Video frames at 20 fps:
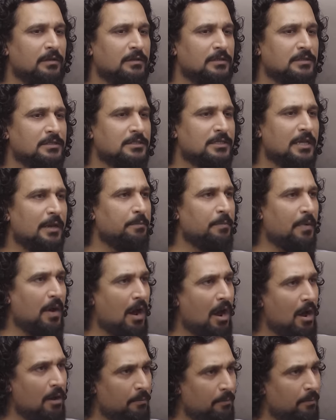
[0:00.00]
the step
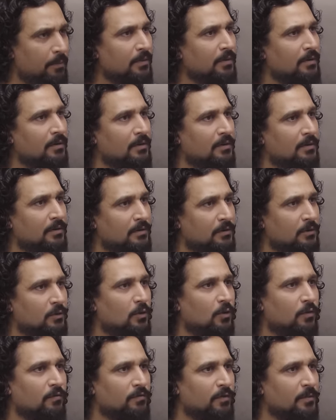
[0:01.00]
up to
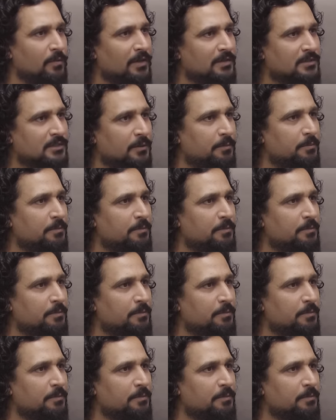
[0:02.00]
go from, let's say,